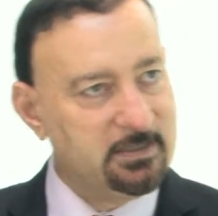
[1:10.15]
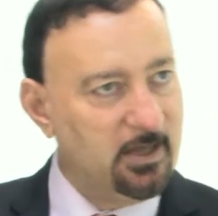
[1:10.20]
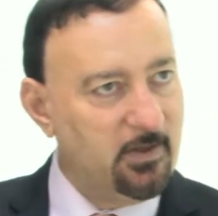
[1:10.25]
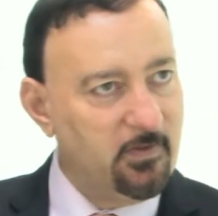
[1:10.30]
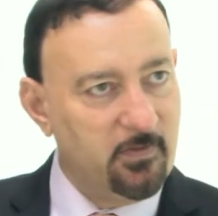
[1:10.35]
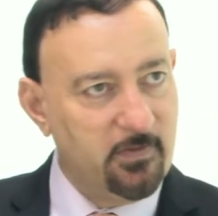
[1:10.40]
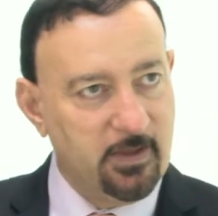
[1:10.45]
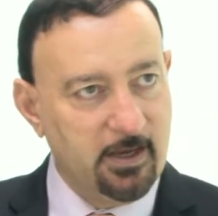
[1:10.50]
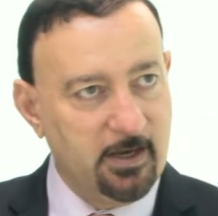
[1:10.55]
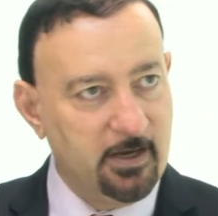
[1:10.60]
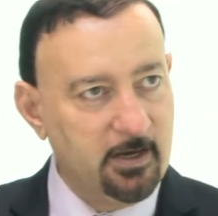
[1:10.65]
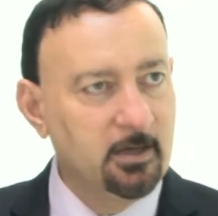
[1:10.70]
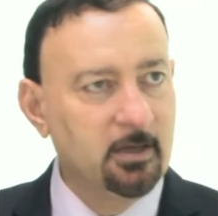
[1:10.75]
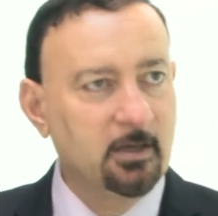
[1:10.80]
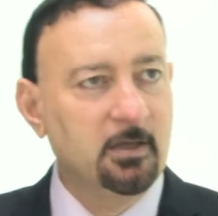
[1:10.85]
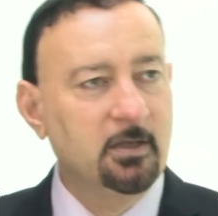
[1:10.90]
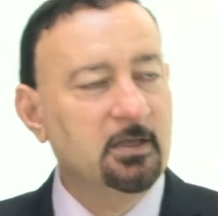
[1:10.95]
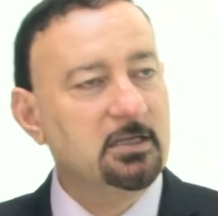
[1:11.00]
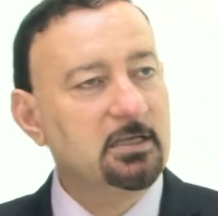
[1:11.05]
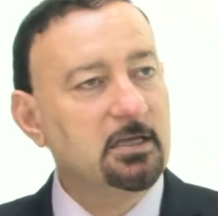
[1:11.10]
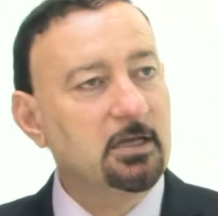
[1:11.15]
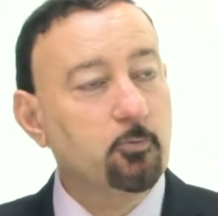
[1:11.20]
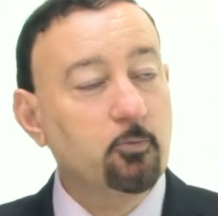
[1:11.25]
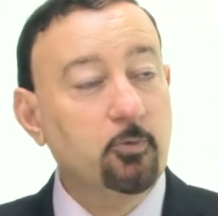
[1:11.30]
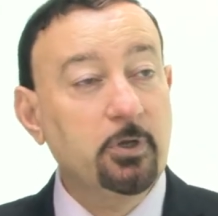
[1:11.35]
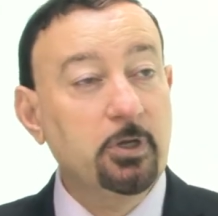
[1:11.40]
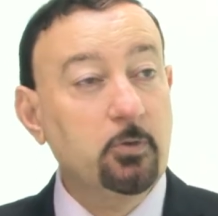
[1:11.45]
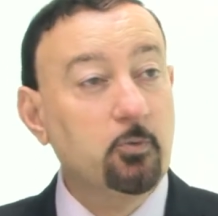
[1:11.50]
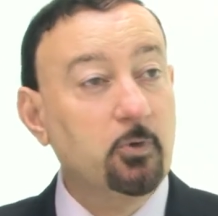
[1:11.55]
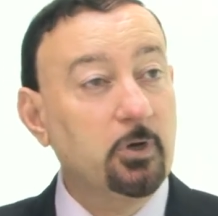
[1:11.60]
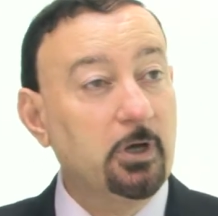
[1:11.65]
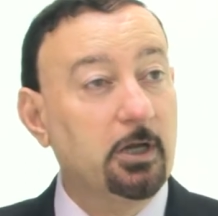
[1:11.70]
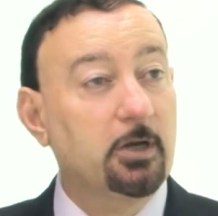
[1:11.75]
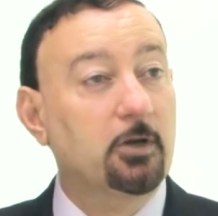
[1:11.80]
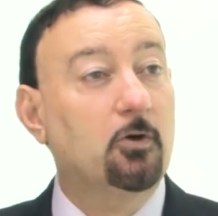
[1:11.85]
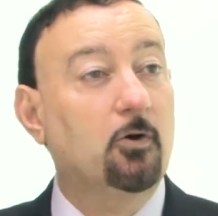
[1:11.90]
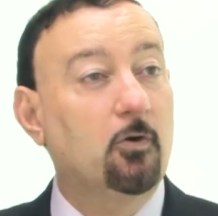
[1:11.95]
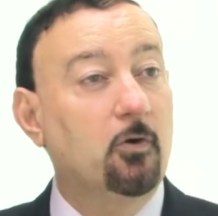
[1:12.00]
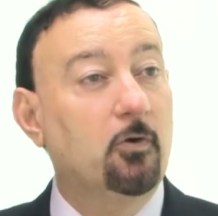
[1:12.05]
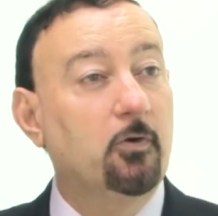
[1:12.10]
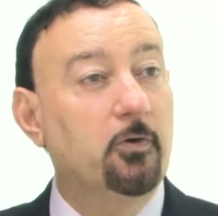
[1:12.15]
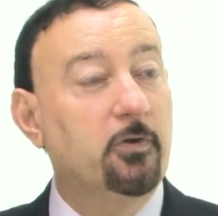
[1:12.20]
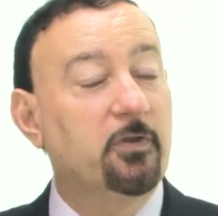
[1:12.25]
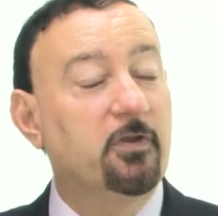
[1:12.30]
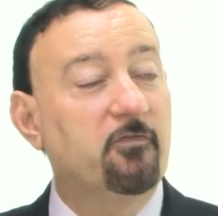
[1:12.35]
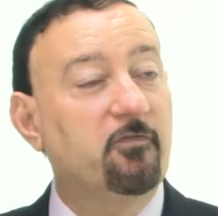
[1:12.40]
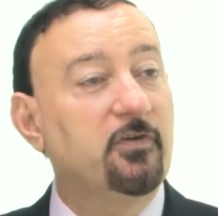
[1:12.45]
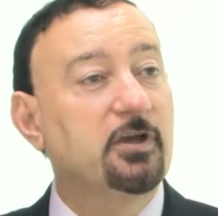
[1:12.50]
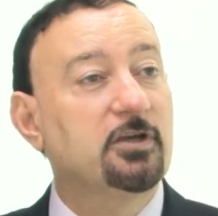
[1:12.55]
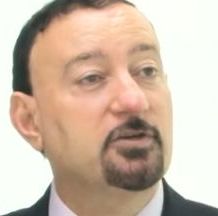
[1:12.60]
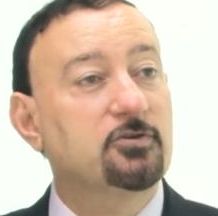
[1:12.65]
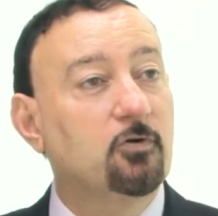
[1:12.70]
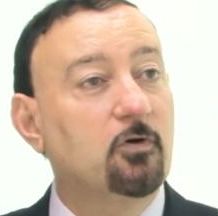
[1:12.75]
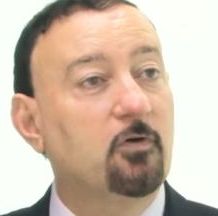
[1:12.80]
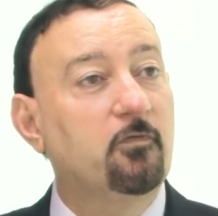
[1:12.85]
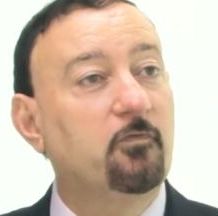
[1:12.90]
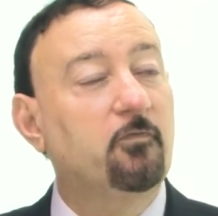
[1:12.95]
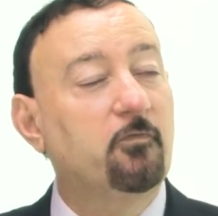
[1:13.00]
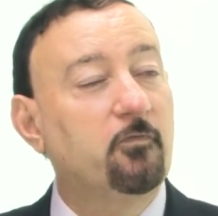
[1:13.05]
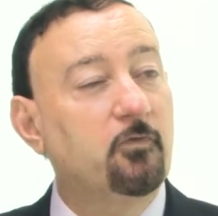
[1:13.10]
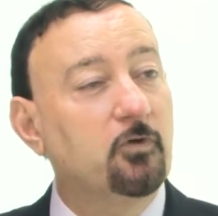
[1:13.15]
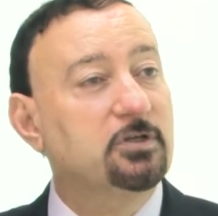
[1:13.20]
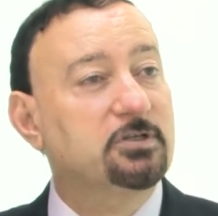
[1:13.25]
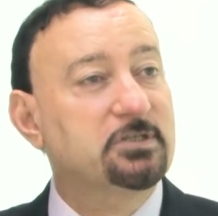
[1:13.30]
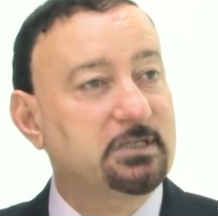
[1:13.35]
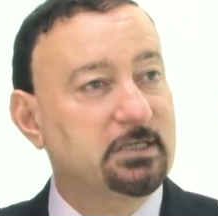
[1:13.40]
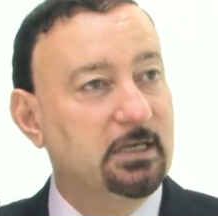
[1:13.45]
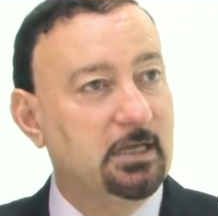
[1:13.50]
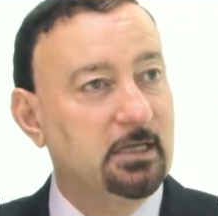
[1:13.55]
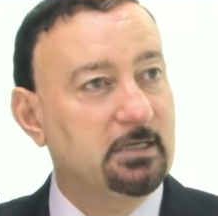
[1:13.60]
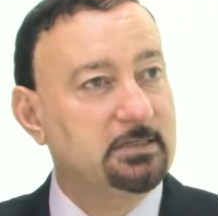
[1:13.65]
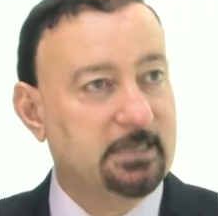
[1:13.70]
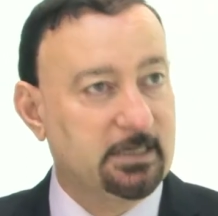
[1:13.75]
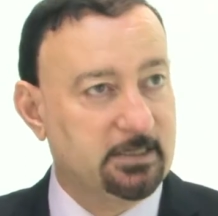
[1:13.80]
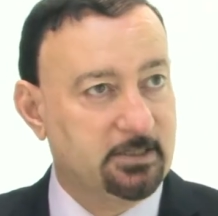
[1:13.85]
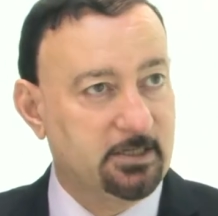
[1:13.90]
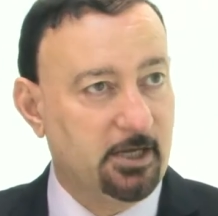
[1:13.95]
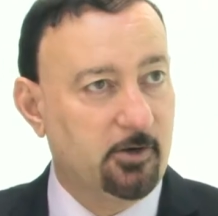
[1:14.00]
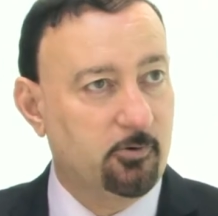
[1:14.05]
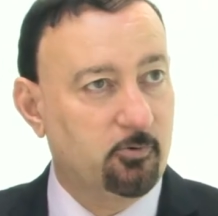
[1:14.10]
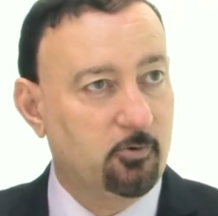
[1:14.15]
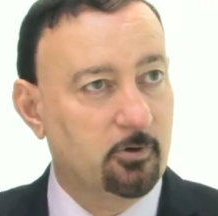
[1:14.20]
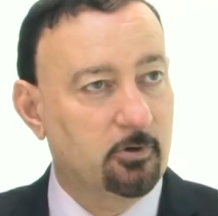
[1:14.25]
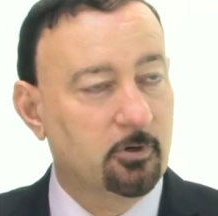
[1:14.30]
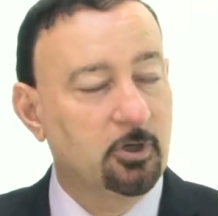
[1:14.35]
And then we were on the verge of full-scale sectarian war.